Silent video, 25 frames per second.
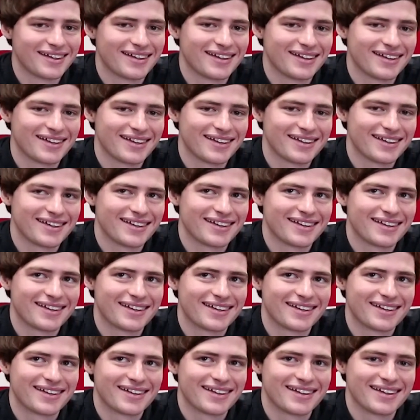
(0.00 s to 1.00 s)

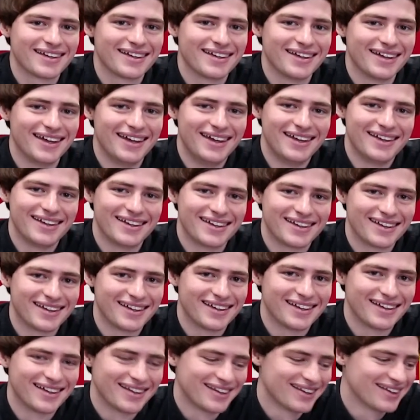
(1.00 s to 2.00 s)

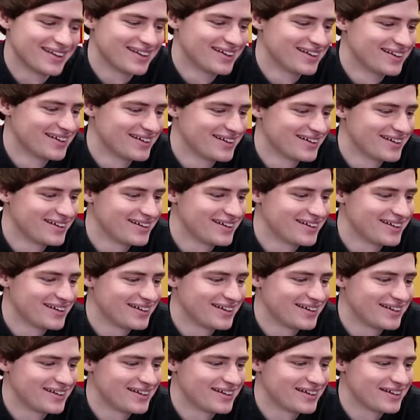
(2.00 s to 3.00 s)

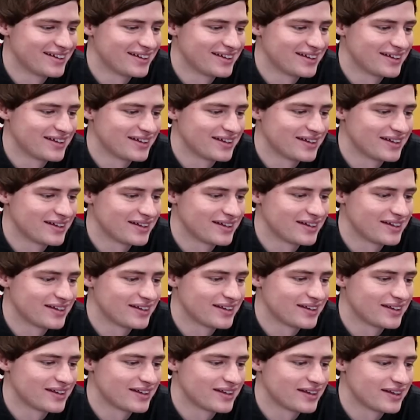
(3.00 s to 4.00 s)

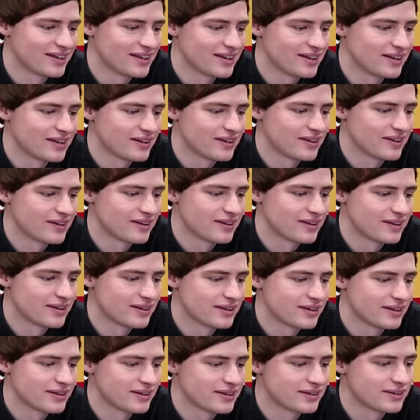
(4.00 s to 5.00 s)

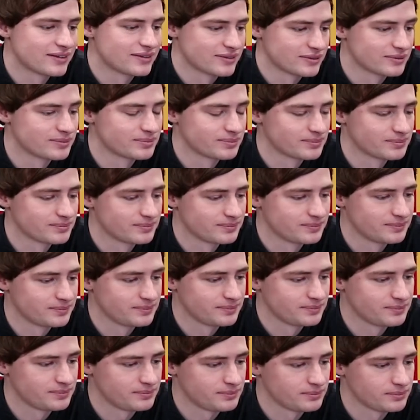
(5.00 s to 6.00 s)

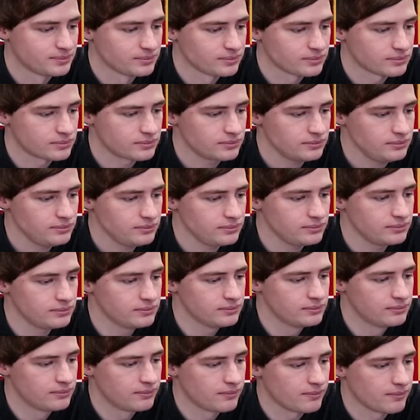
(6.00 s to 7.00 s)

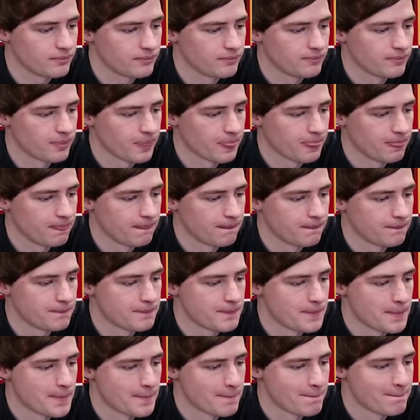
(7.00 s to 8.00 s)
The person shown says nothing.